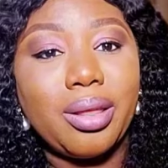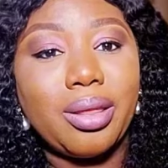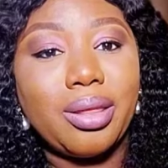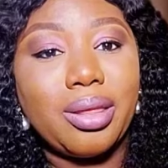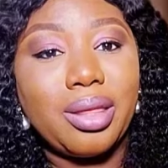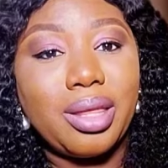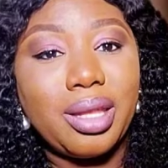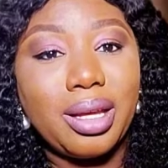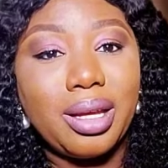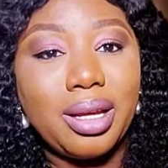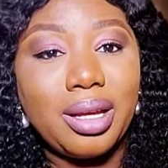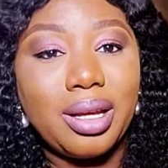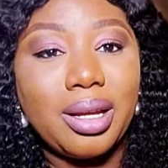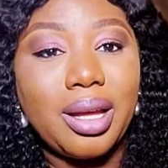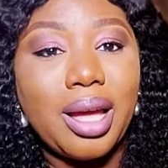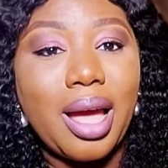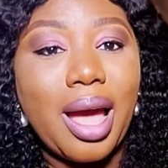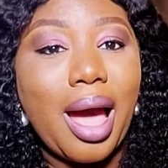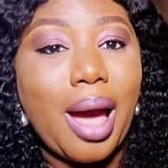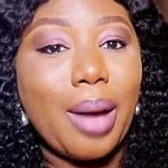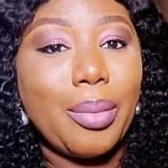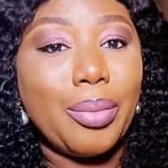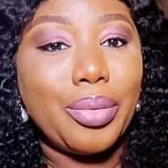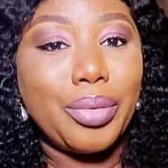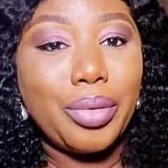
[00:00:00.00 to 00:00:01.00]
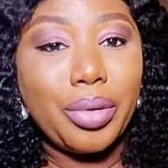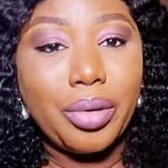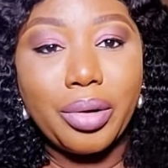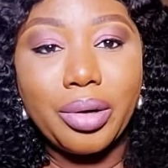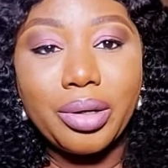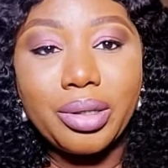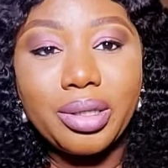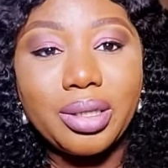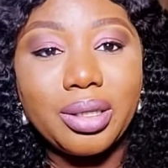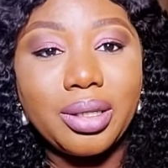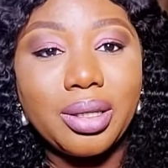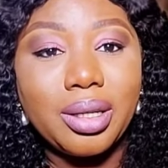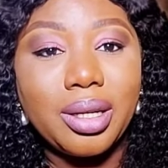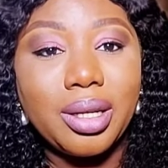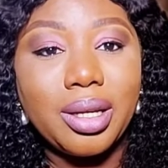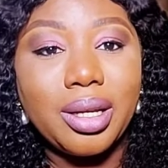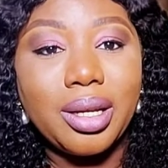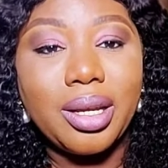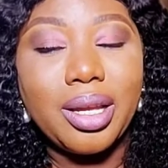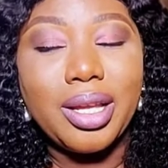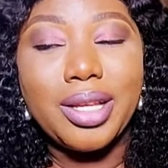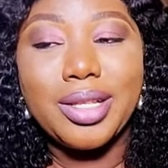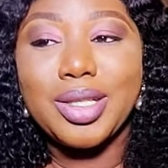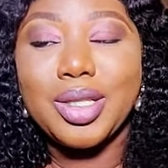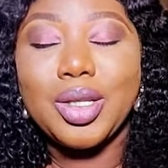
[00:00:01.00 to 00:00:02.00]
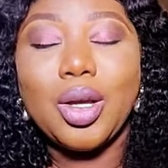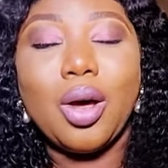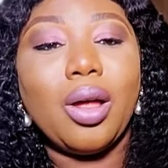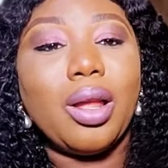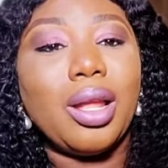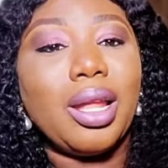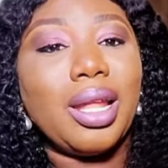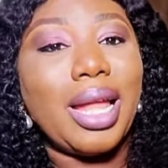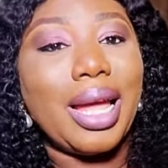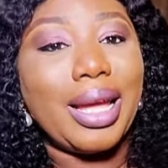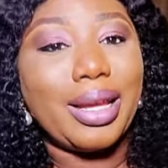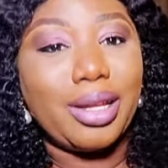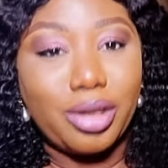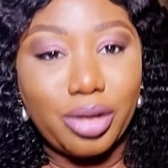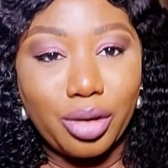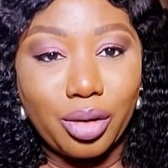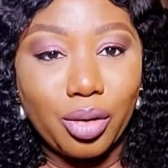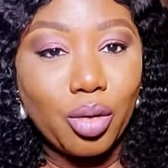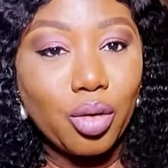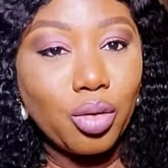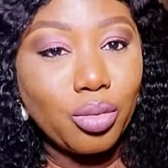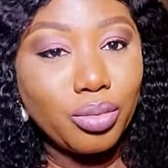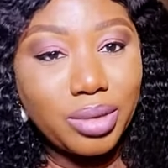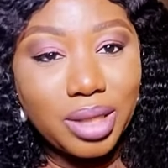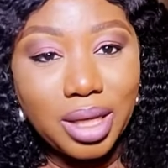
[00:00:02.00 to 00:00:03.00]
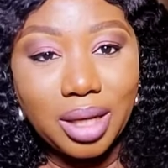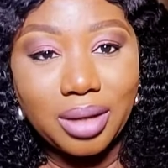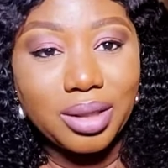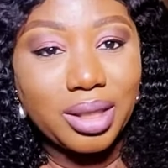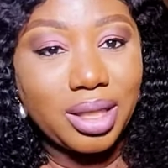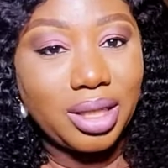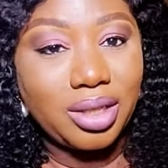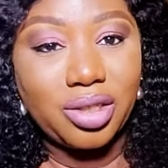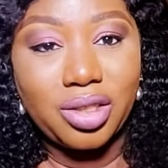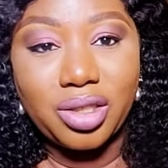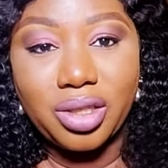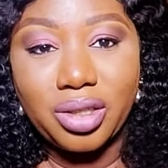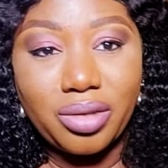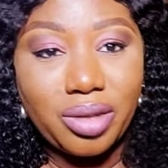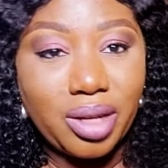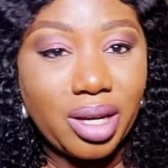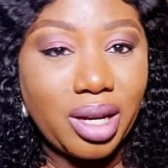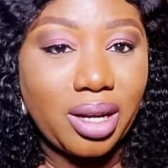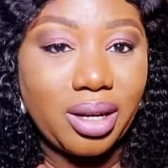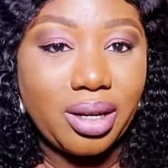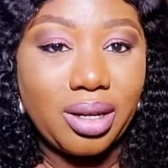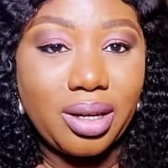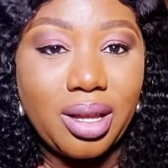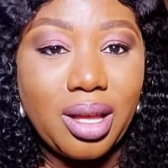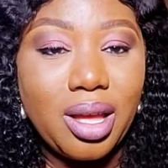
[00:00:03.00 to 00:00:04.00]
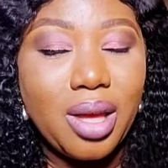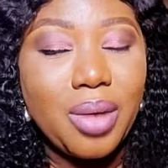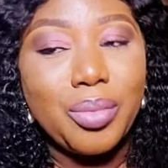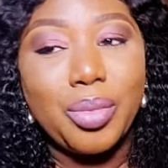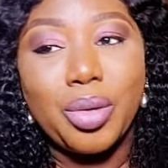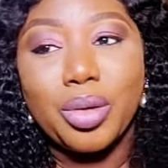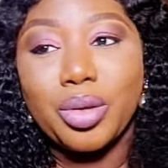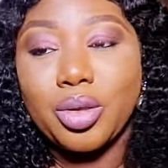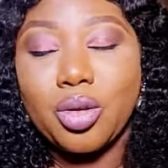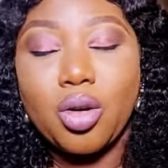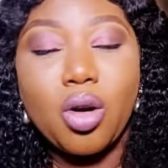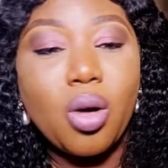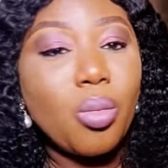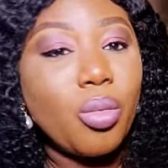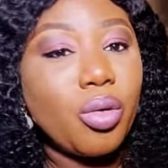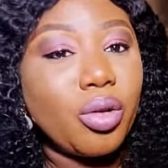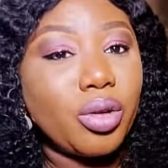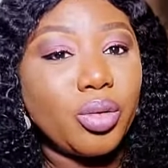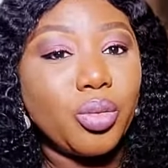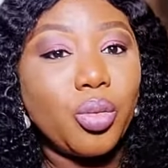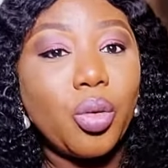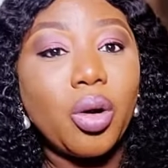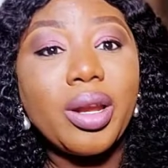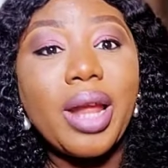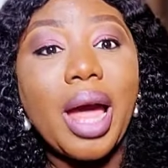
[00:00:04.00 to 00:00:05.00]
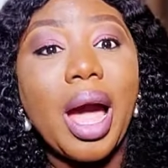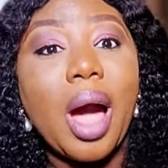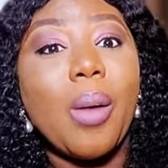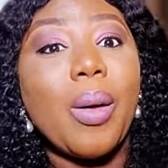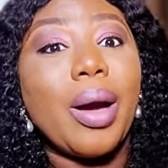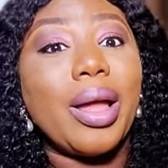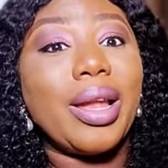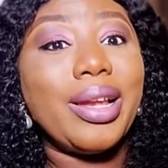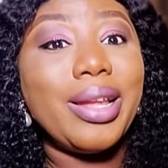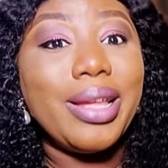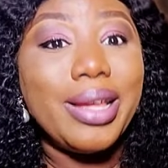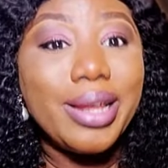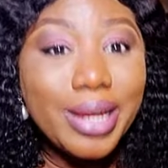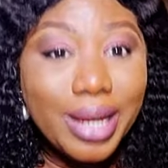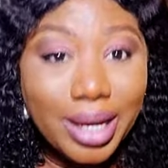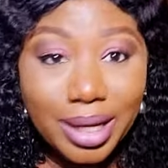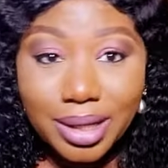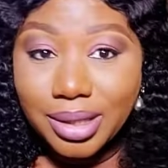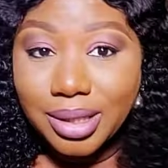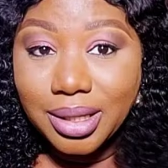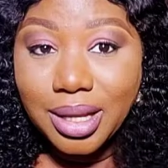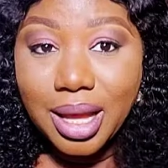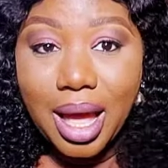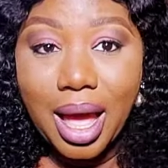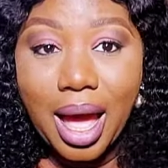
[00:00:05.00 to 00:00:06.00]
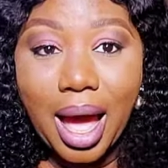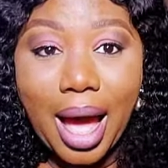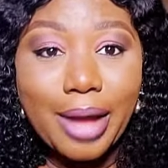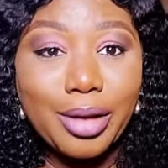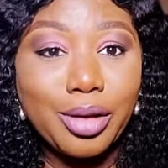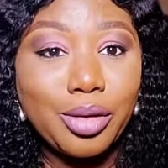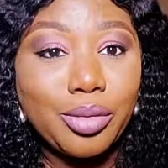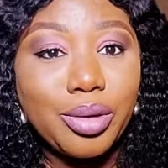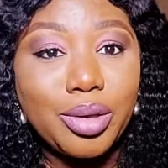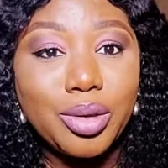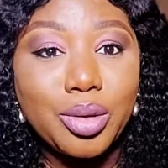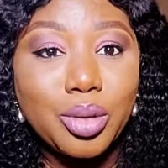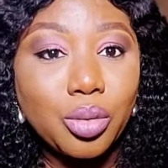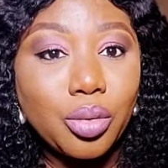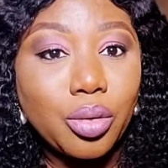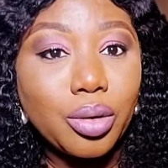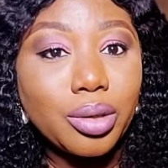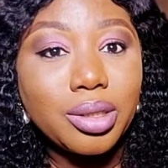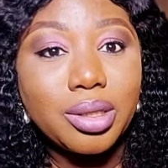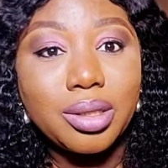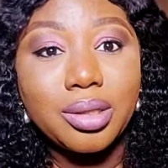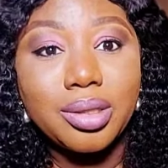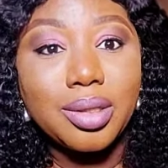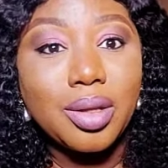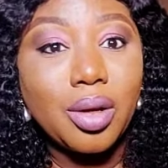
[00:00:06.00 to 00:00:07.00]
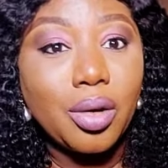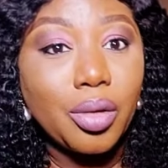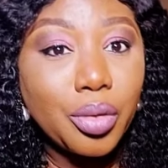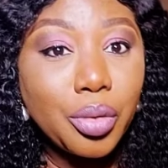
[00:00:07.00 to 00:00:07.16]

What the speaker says: work. And I hope they keep working out for good, because marriage is not a bed of roses.